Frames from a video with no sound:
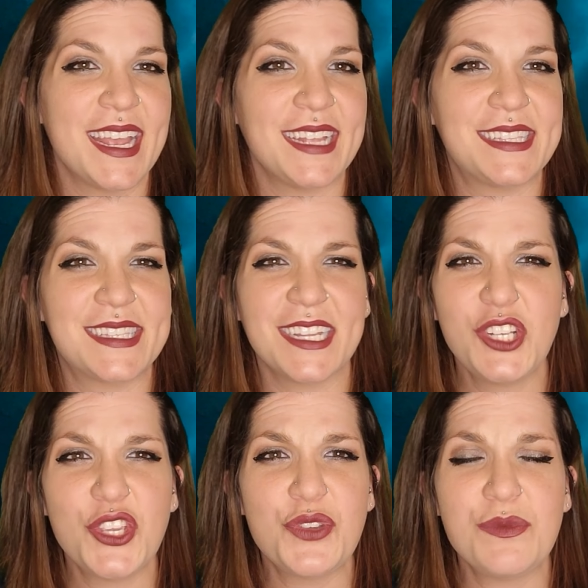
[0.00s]
it's
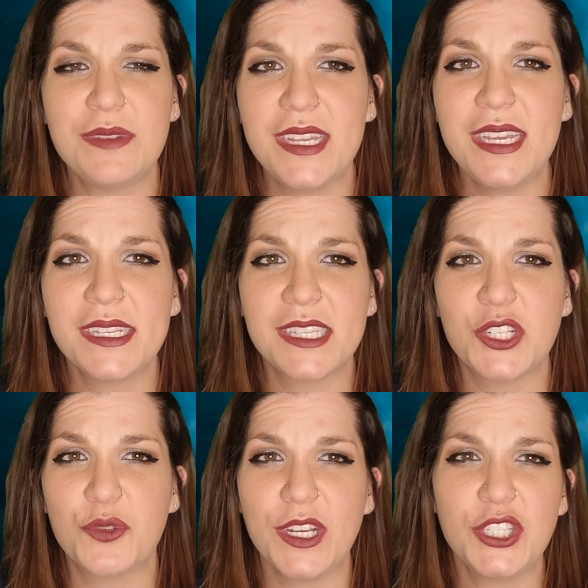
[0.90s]
such a unique
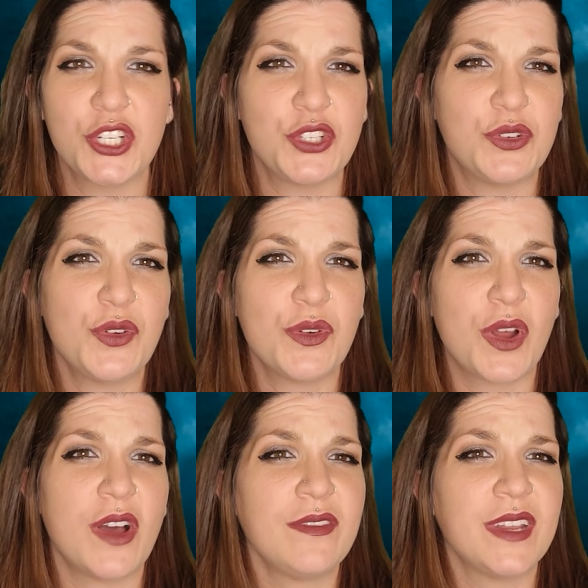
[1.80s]
situation. You don't
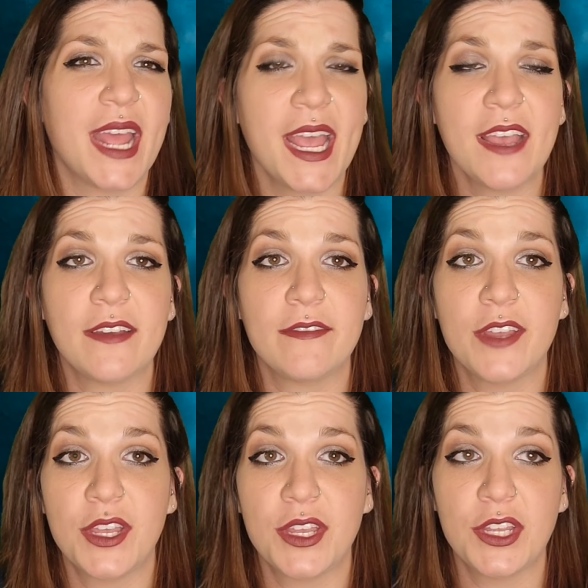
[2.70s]
often have
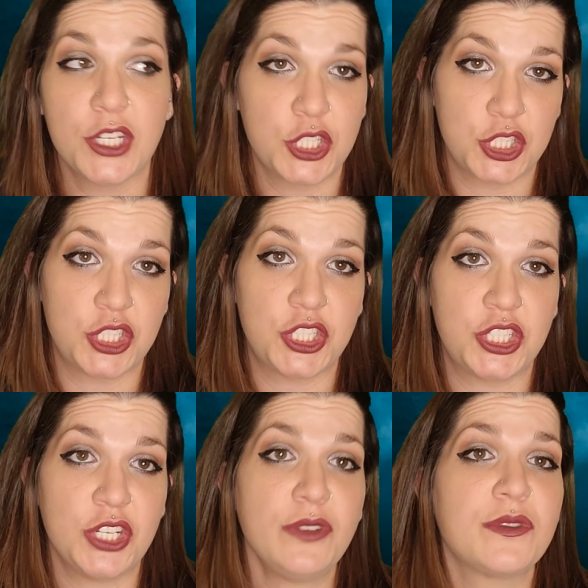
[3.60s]

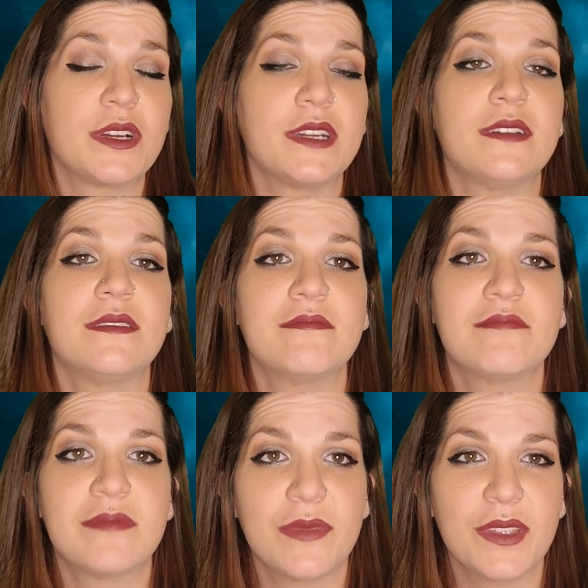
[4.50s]
children
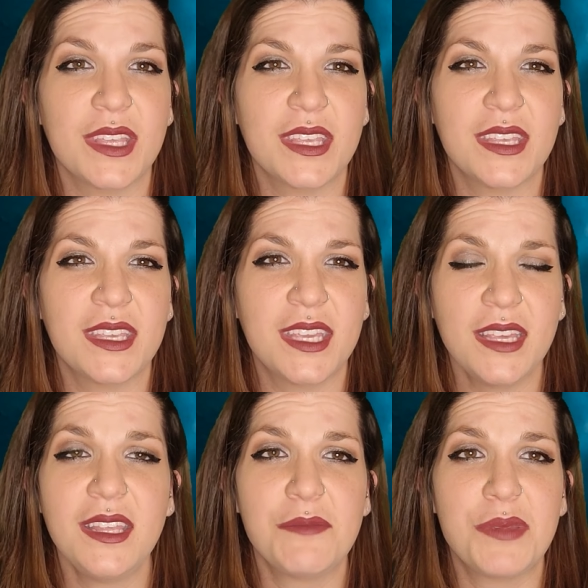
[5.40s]

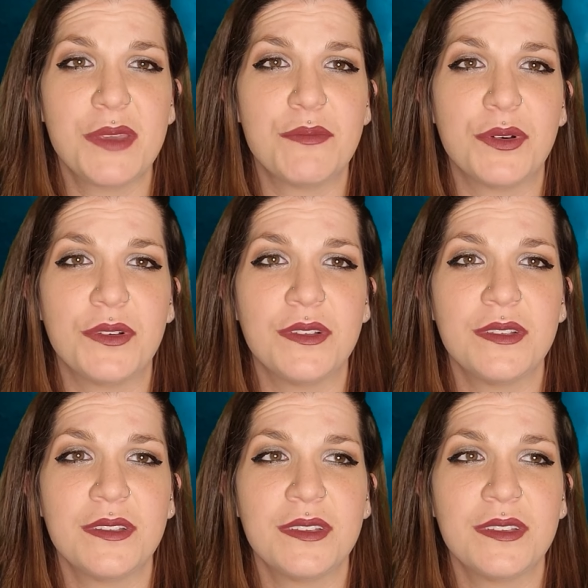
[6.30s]
killing people.